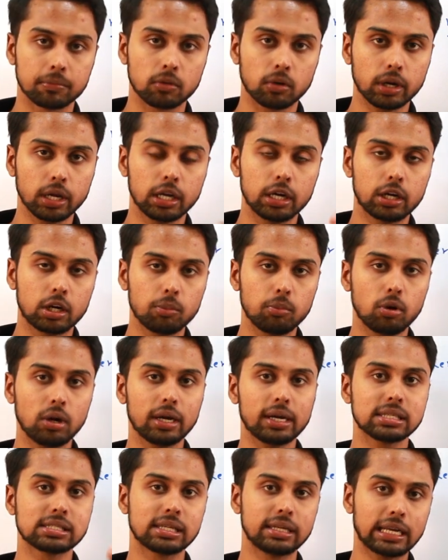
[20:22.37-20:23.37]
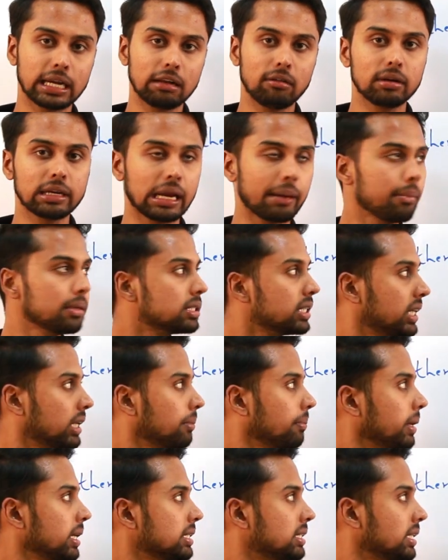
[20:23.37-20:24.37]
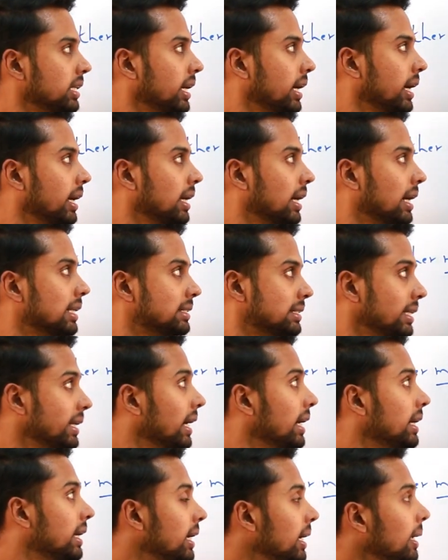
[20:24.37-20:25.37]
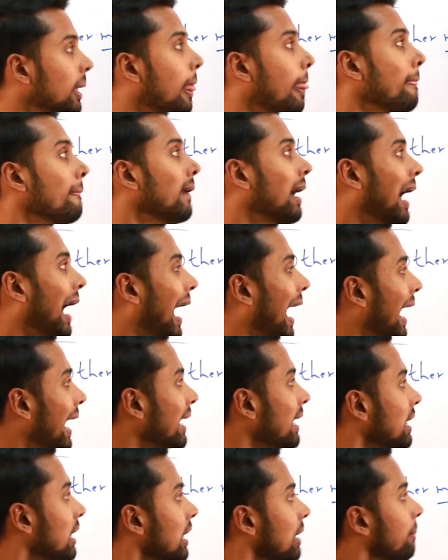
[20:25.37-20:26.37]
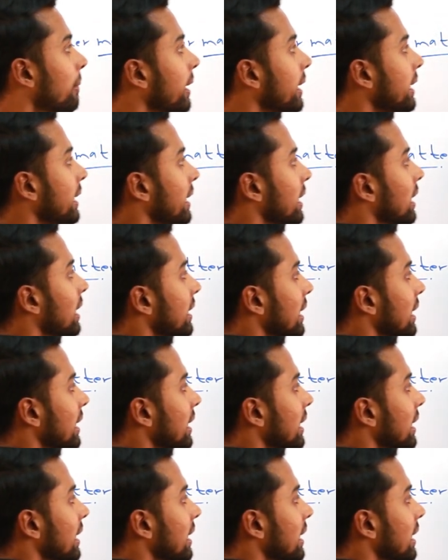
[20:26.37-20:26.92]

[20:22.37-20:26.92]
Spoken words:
Okay, a tribunal at the central level can be set up by CAT and by